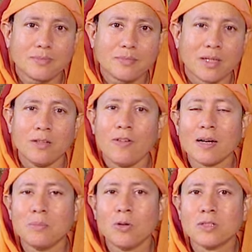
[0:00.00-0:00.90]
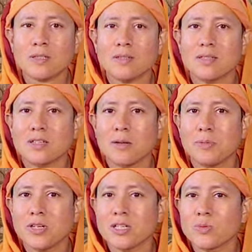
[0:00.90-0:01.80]
In fact, most
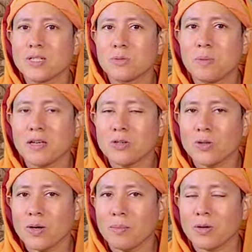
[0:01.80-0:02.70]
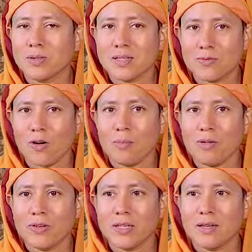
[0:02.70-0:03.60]
scriptures will speak to you about this form
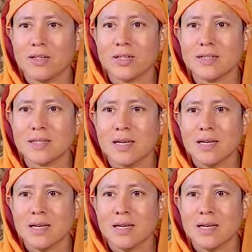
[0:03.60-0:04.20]
of intelligence.